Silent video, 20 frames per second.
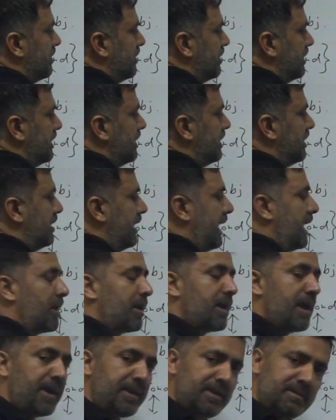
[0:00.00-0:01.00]
a
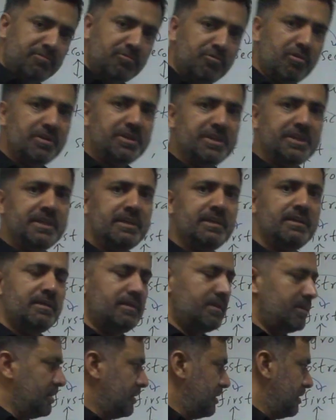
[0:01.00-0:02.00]
kind of quantity
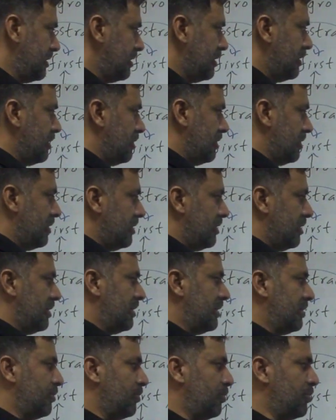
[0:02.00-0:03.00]

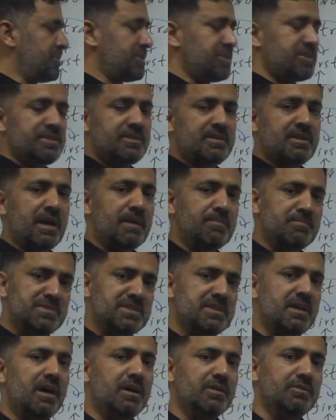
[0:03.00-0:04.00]
which
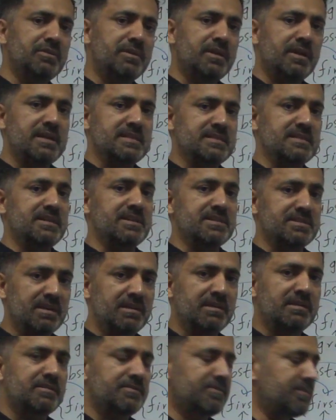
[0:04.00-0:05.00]
comes out as a
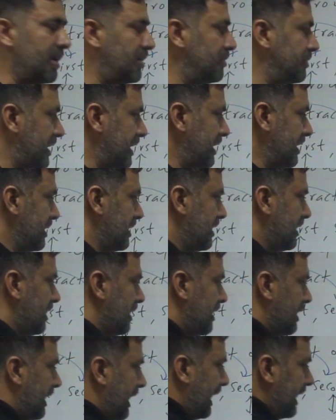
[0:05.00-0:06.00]
result of counting,
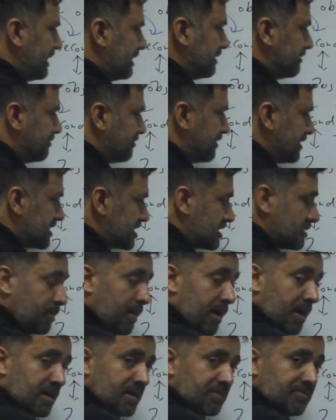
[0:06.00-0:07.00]
and the first
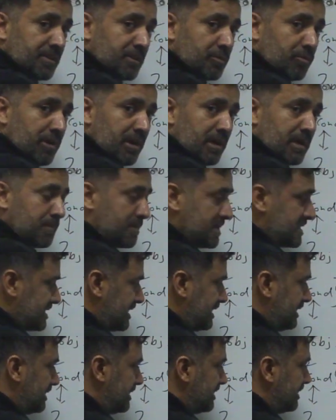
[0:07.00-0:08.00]
part of it will
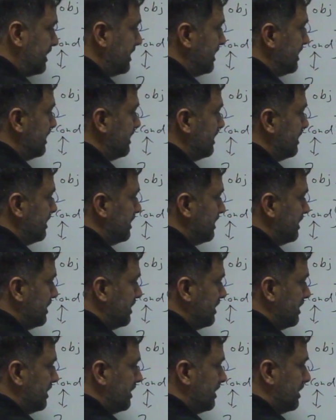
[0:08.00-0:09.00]
represent
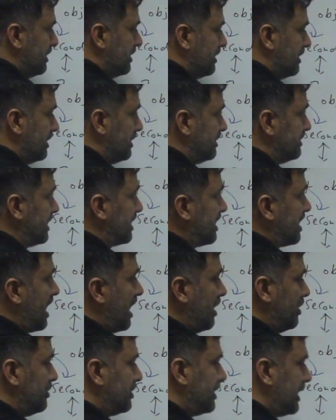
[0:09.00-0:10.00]
the
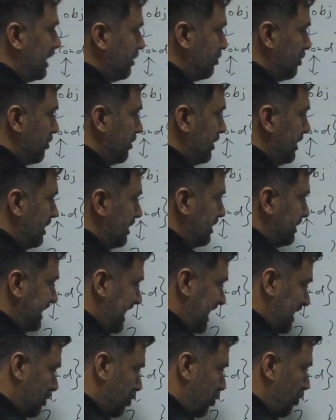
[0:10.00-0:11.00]
count, and
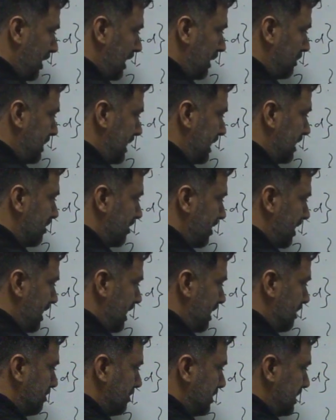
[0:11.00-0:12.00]
that will be our
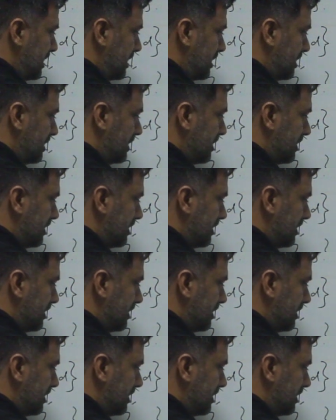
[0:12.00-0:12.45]
number.